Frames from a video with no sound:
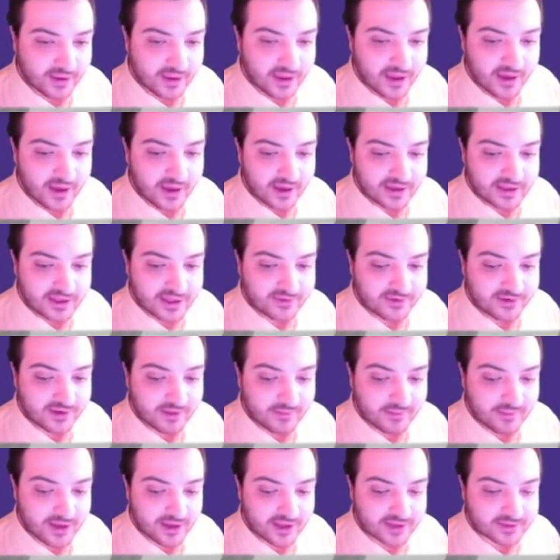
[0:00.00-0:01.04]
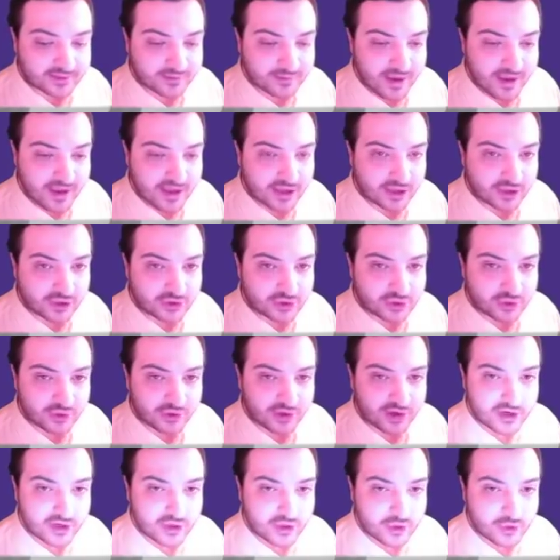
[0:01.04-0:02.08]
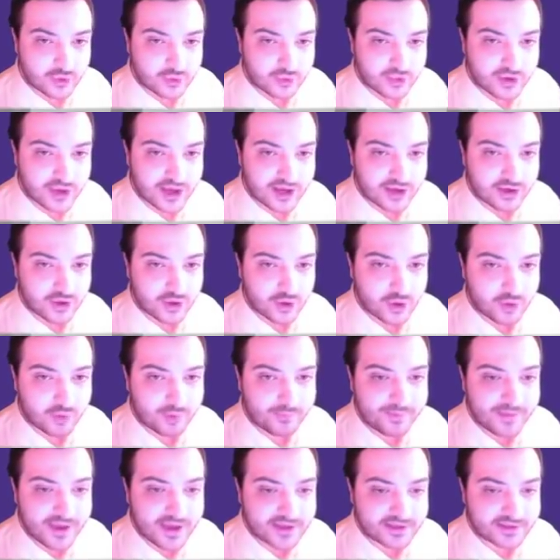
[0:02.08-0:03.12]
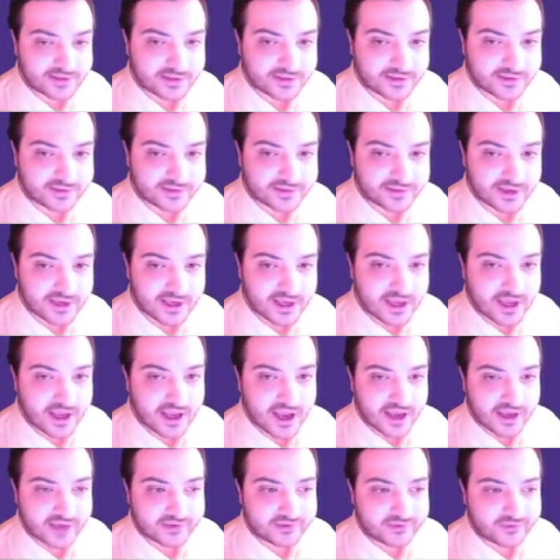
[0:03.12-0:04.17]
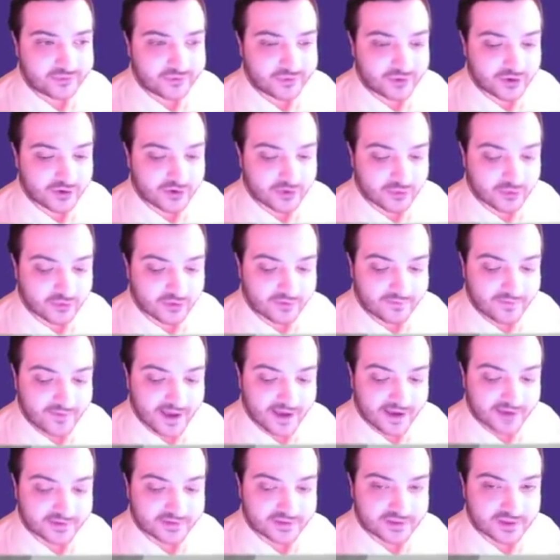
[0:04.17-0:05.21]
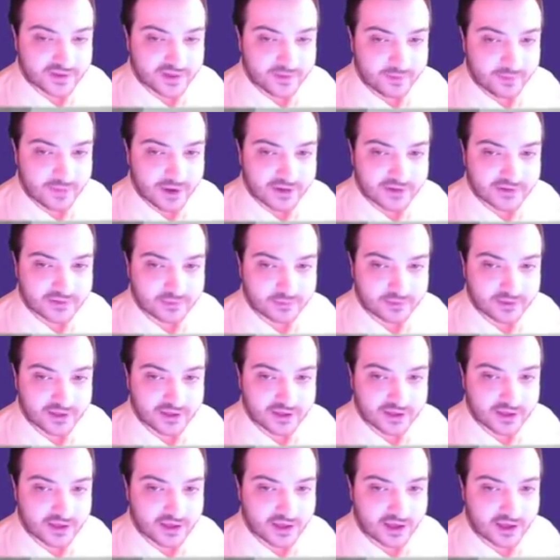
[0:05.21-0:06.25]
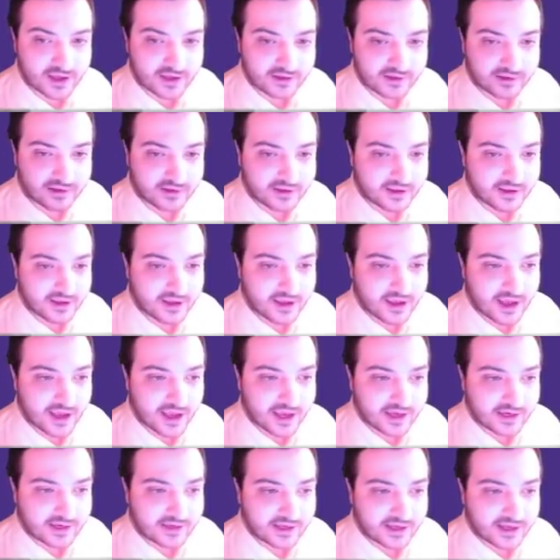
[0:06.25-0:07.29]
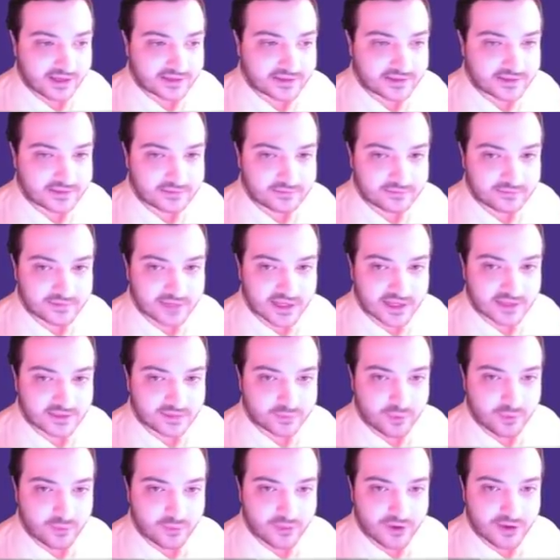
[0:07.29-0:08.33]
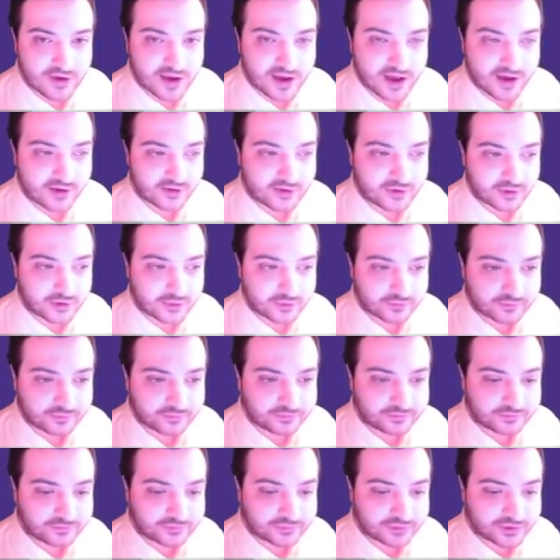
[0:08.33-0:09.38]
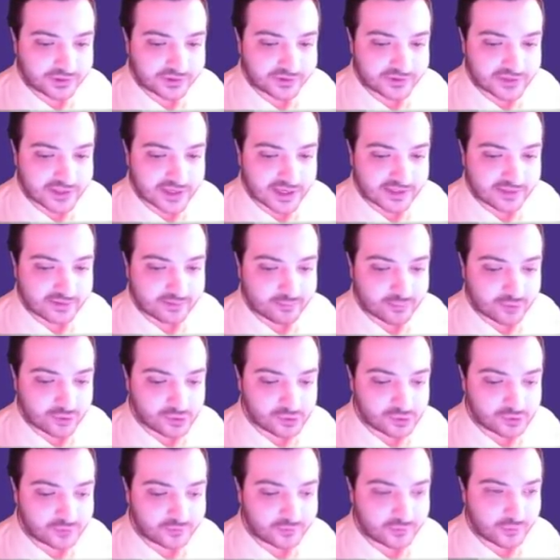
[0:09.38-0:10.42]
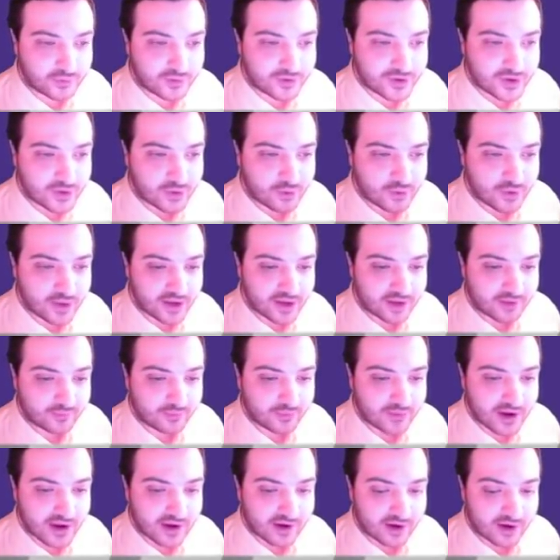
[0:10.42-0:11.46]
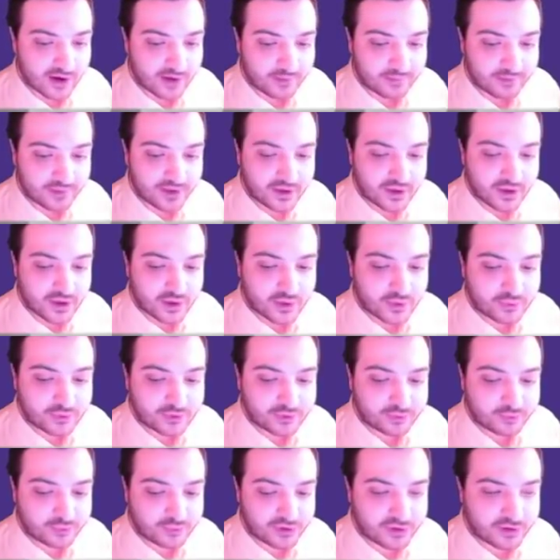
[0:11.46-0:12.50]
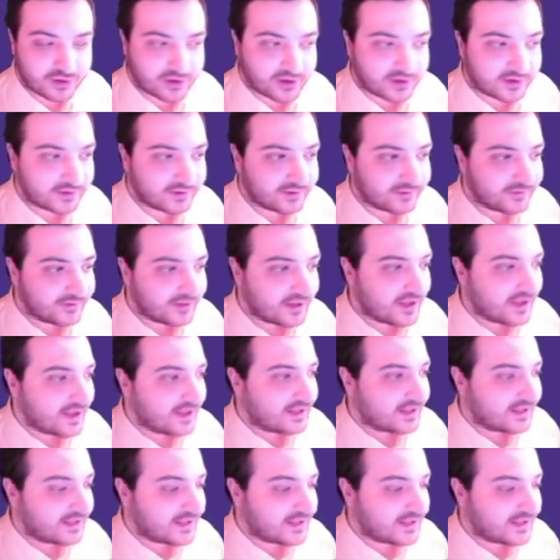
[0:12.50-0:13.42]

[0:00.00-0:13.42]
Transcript: Activity means making sure that you get your pieces as further advanced as they possibly can get. And that's what we got to do. Just that move with the queen right up was brilliant. It